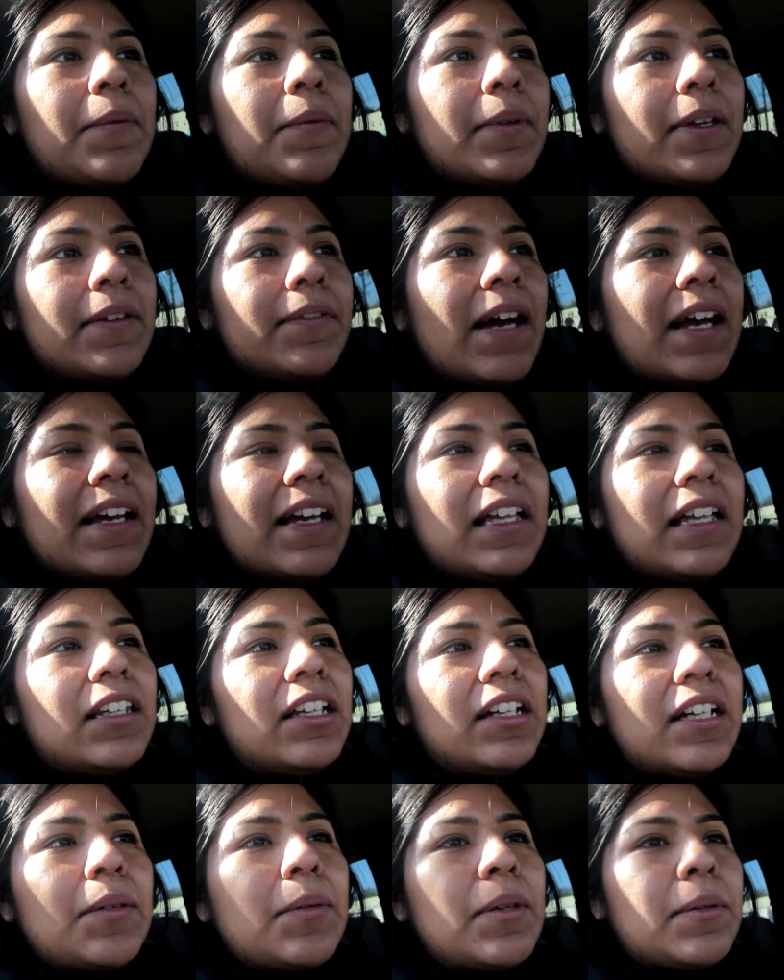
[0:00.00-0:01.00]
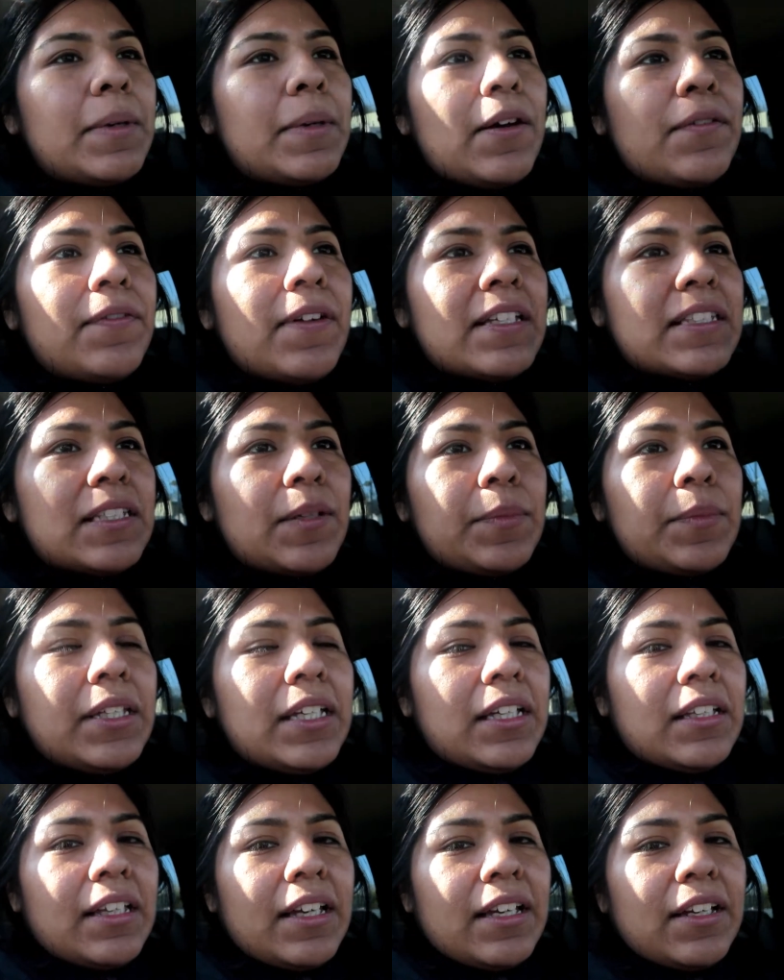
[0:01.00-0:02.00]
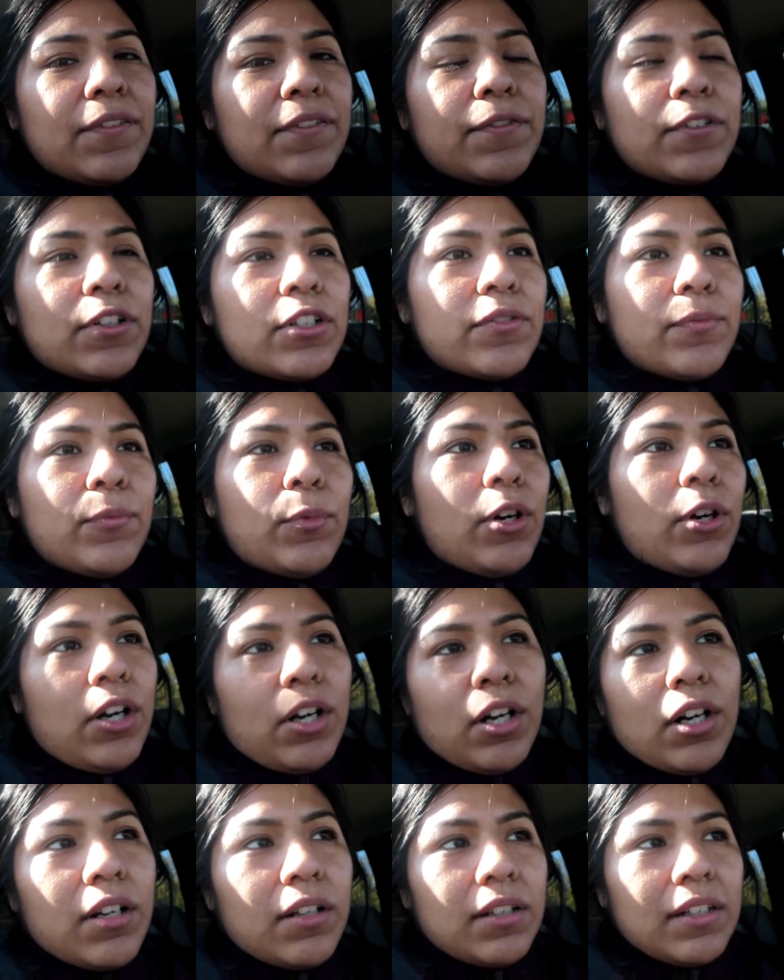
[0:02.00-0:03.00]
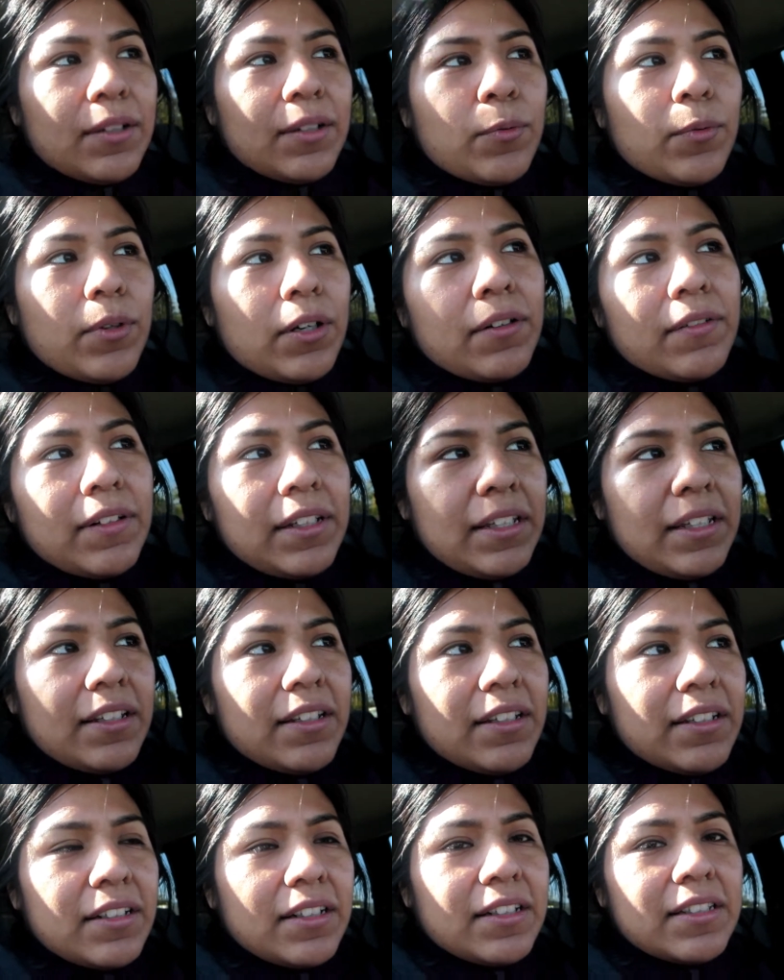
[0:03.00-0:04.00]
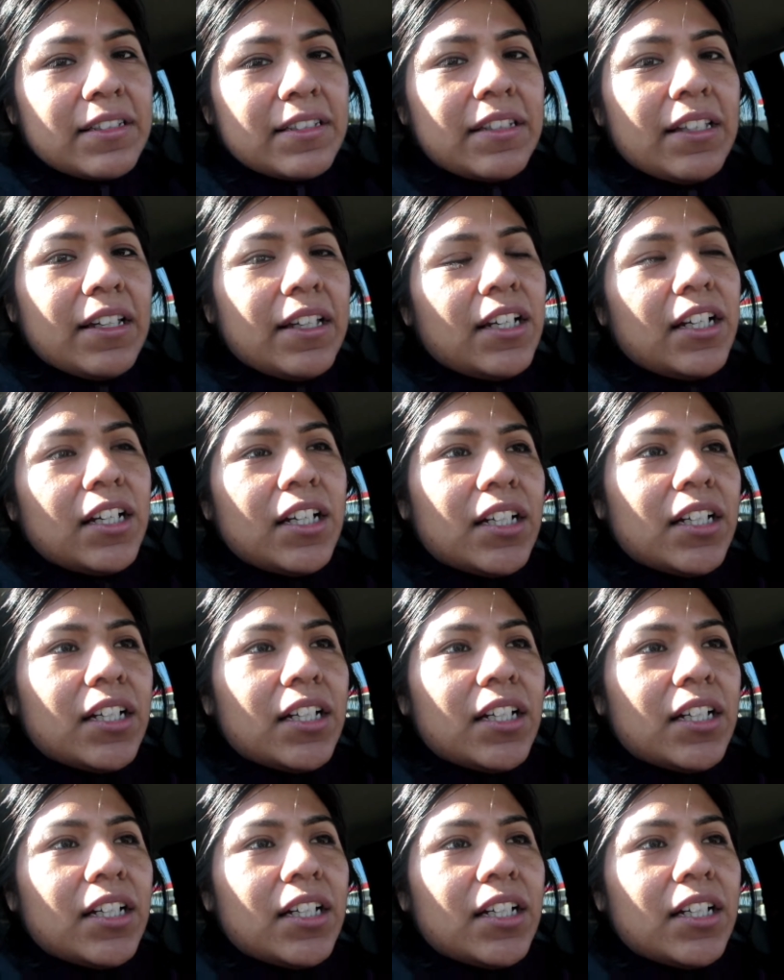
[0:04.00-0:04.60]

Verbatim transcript: if I get lucky, maybe I'll find something like for work, like work related, because like